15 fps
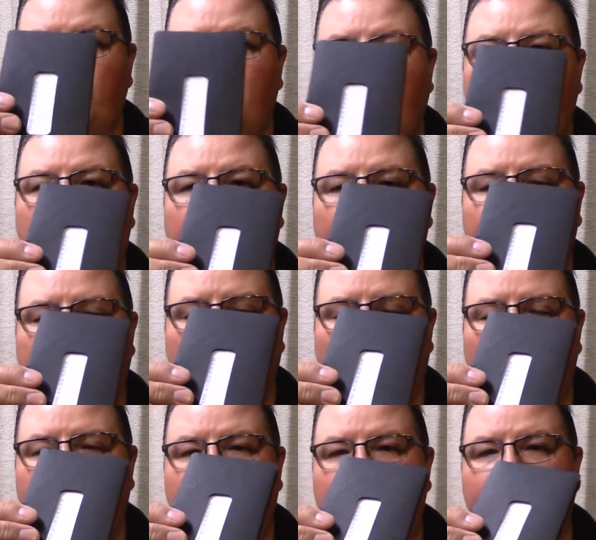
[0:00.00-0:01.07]
a little
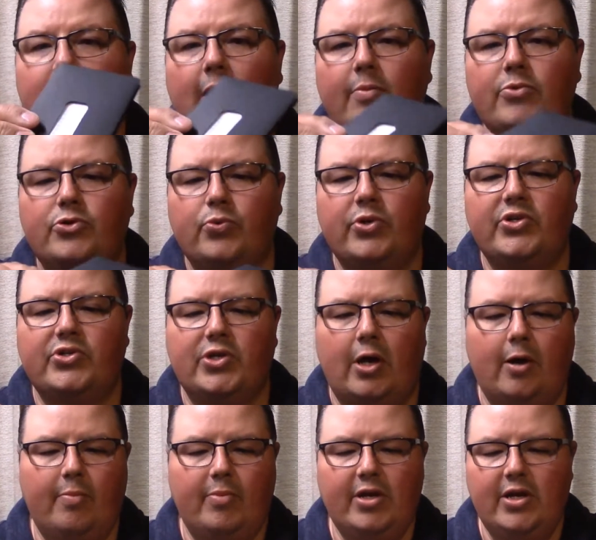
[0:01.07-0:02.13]
envelope. It comes with
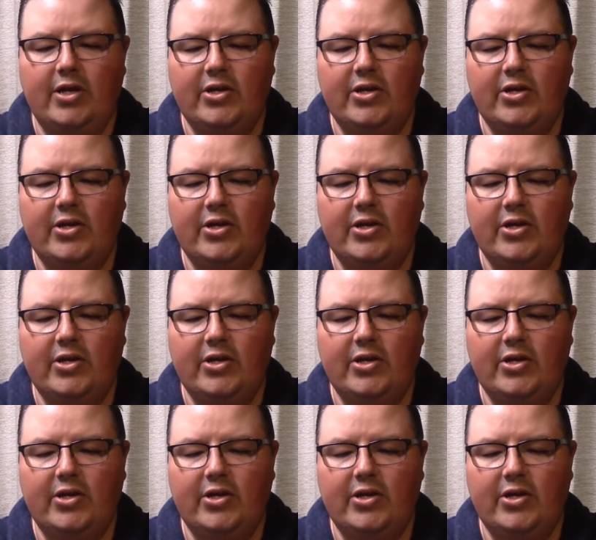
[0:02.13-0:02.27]
some